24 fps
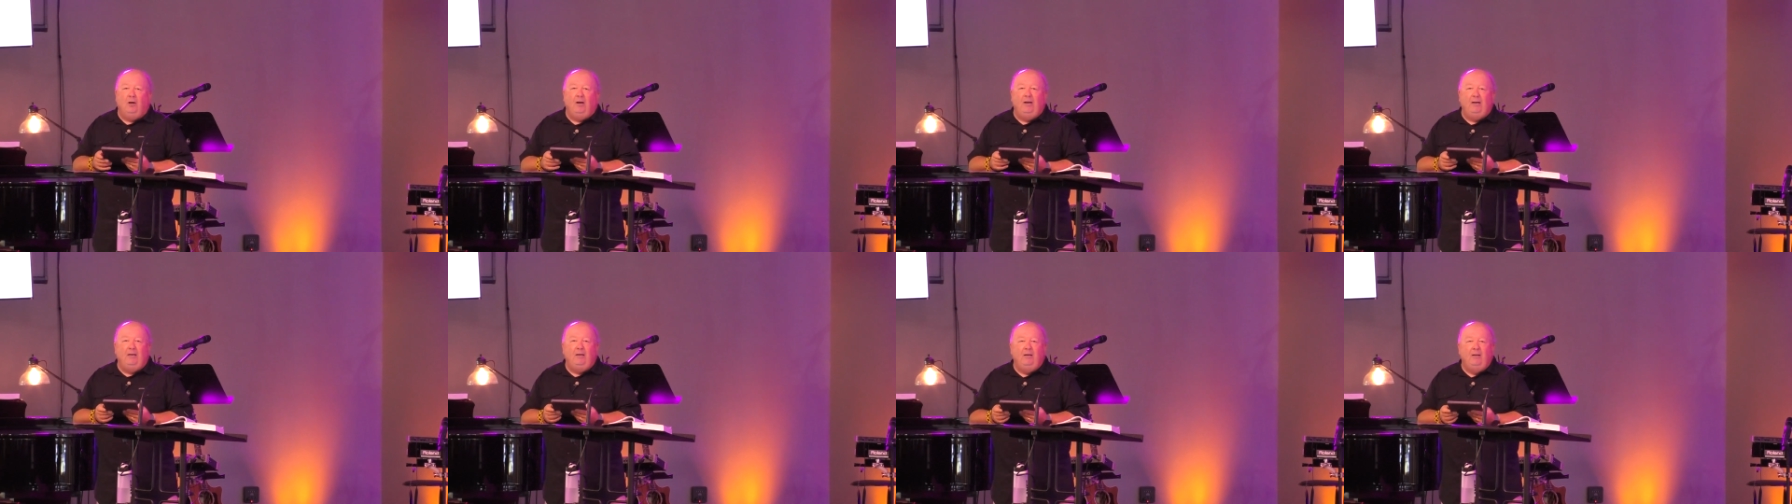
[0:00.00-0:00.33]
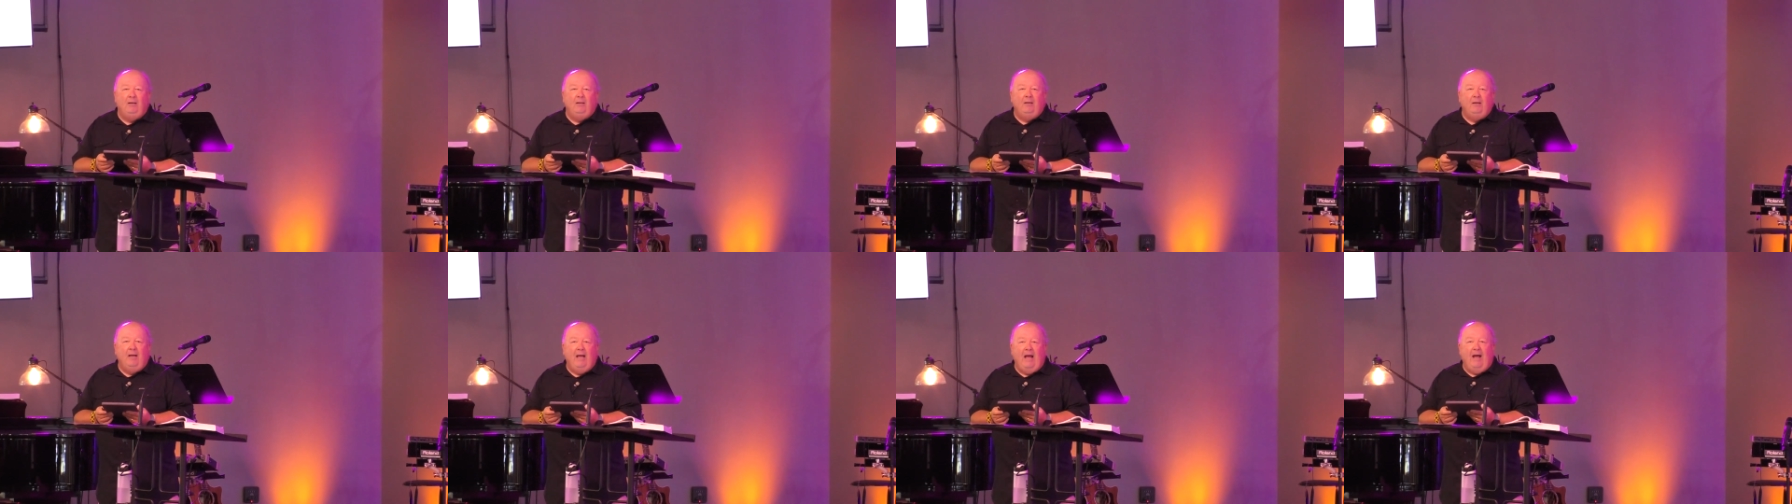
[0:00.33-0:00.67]
And
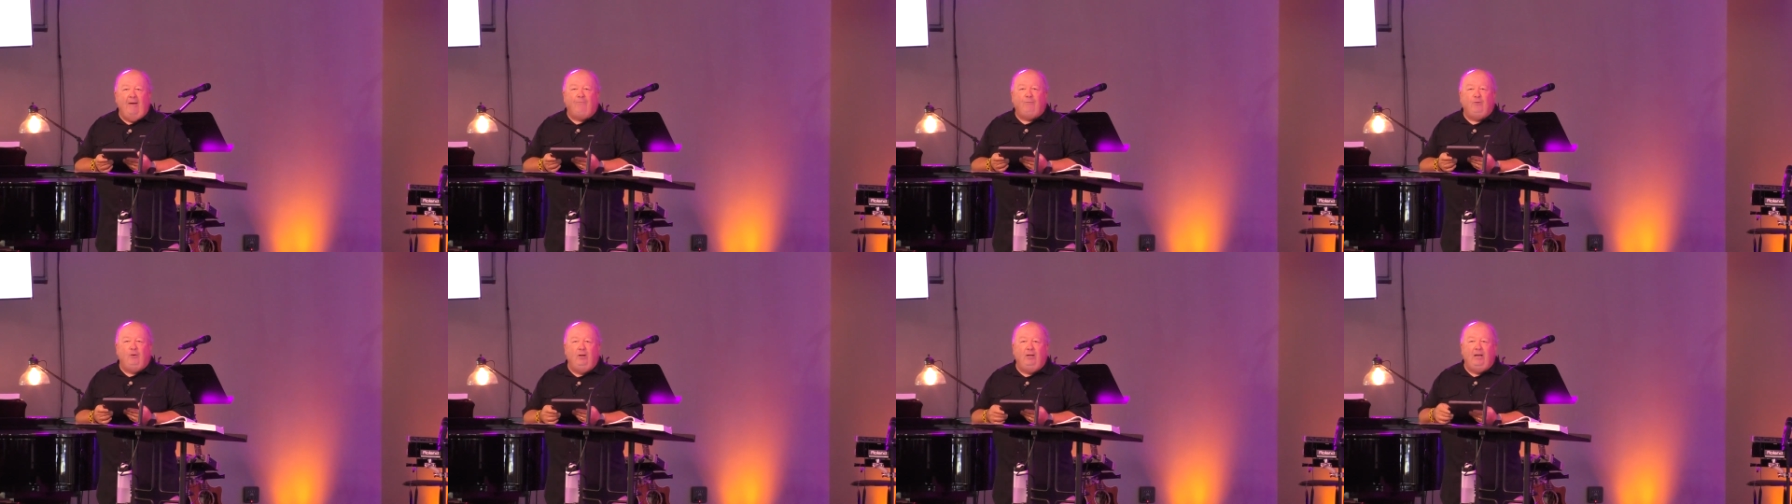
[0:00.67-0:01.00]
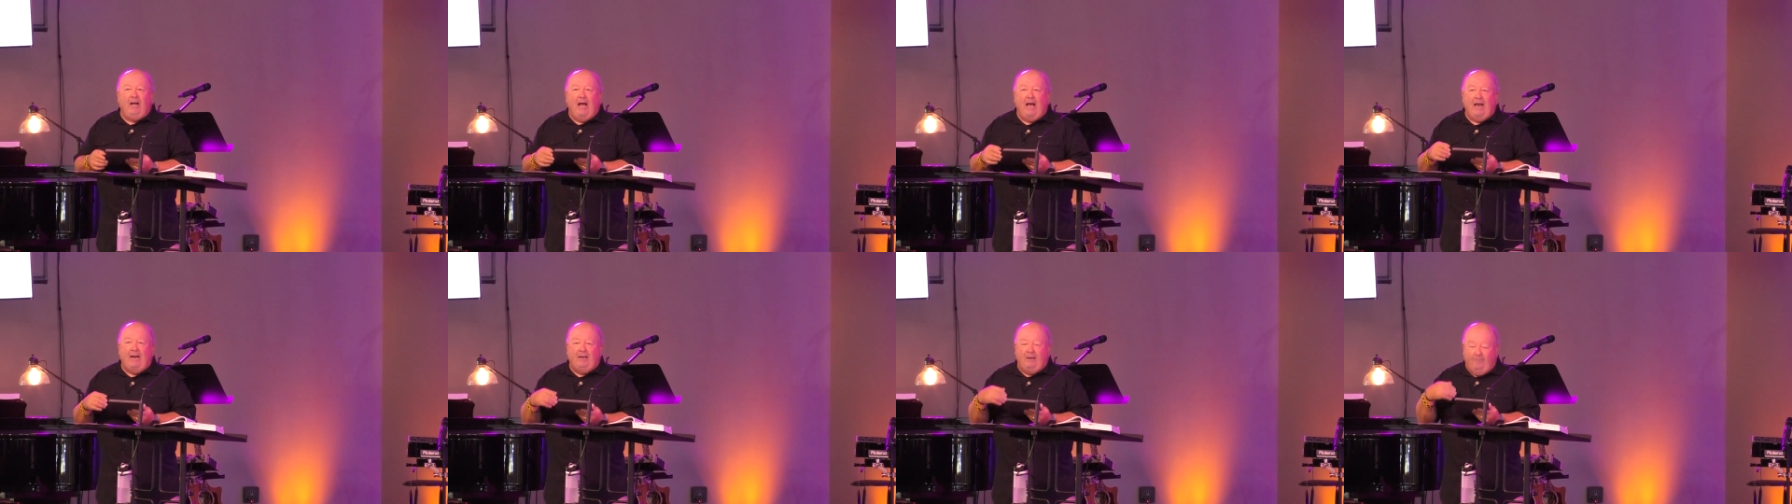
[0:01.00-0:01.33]
after he
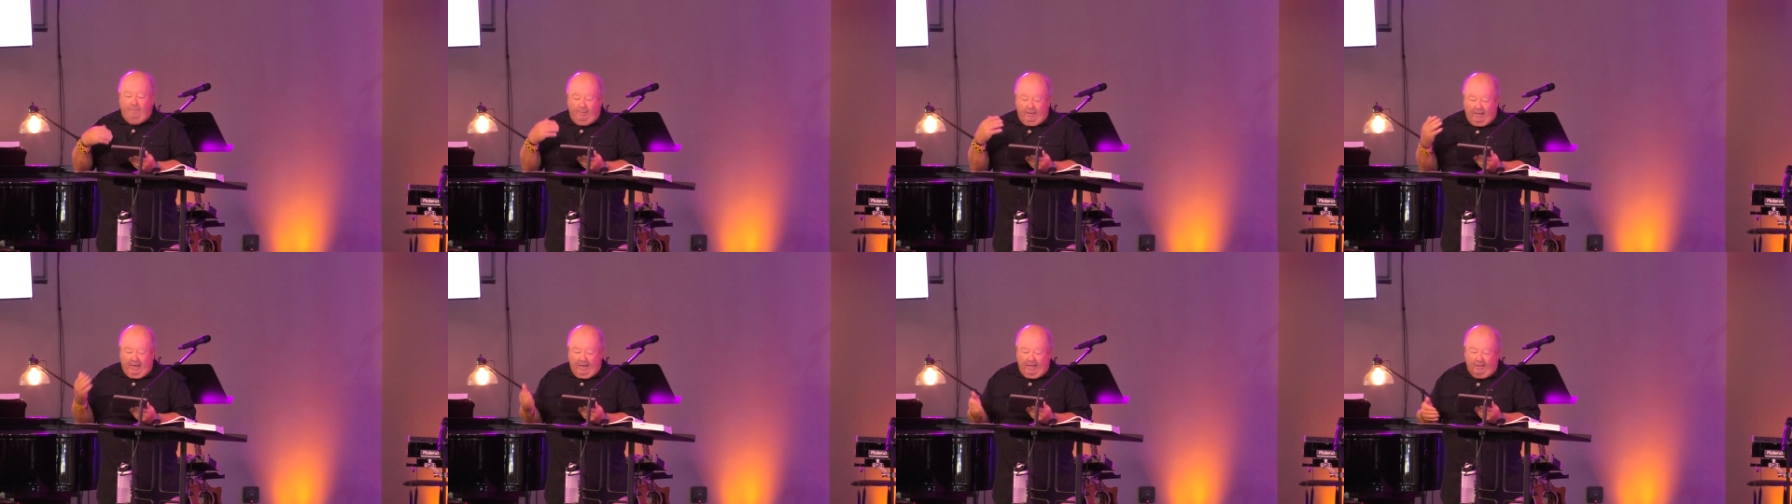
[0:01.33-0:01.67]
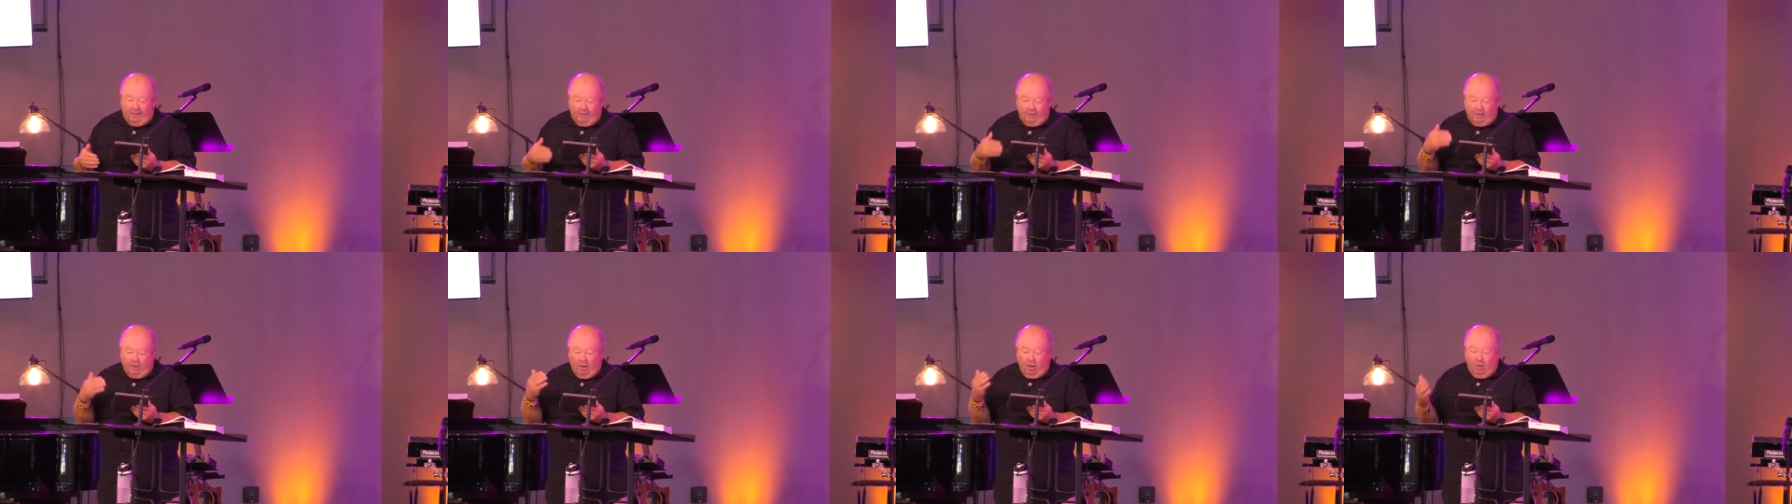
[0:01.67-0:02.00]
got it, he began
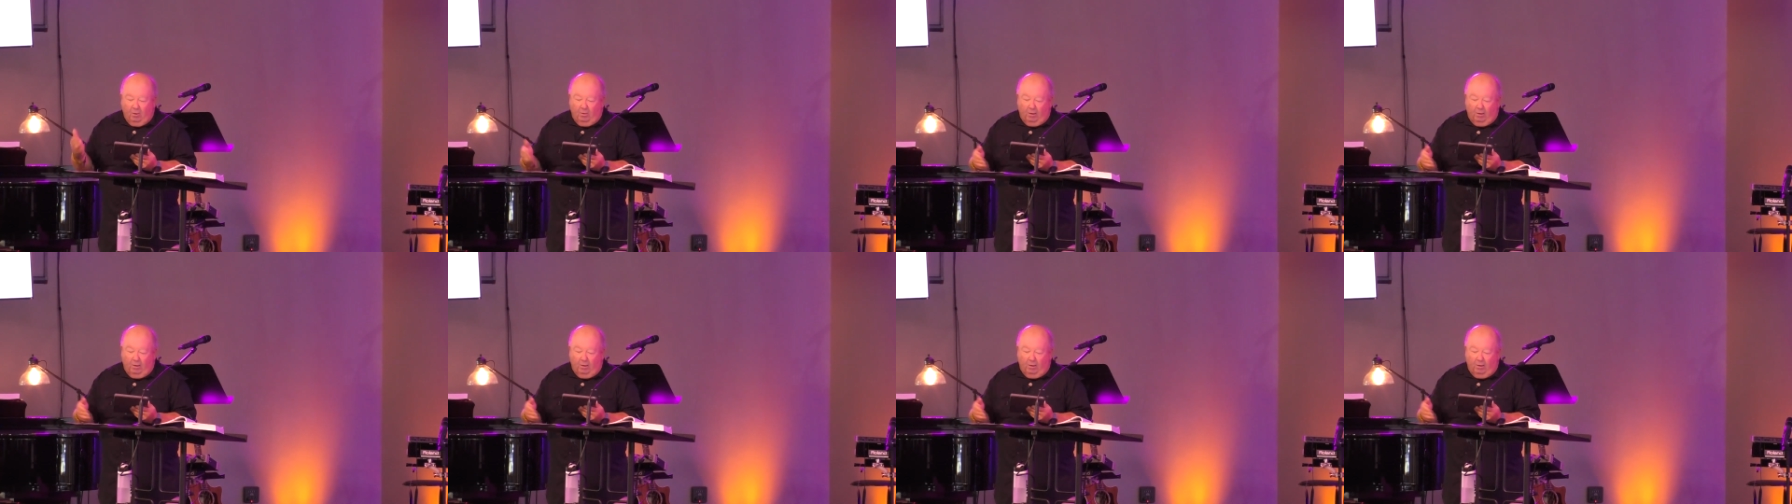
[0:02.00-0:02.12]
to go